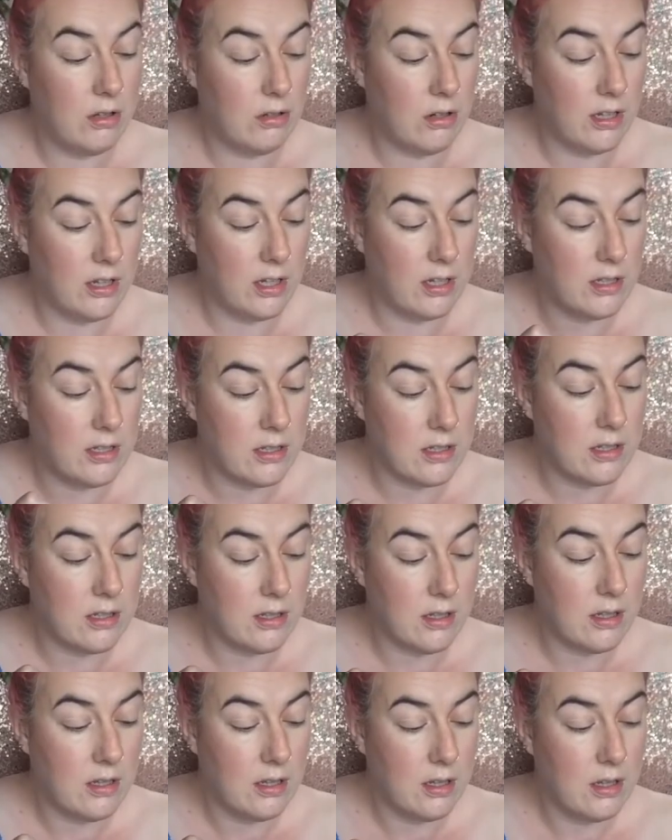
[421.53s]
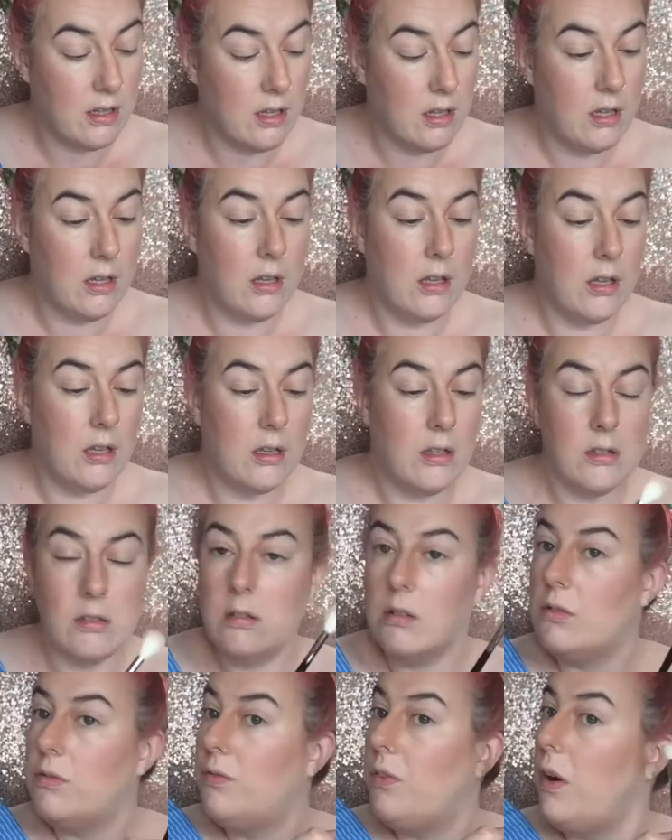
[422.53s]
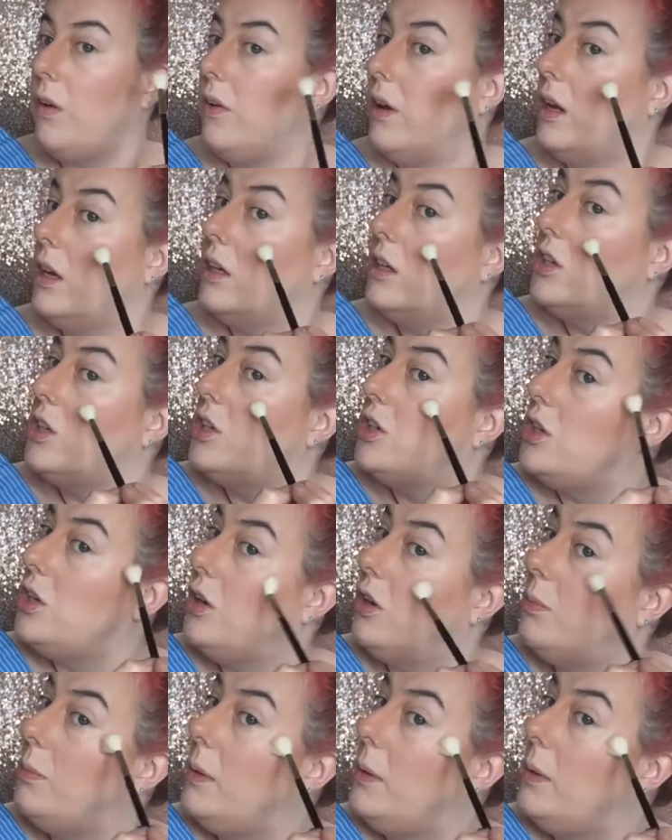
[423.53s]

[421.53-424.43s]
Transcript: all of this. So it's very sheer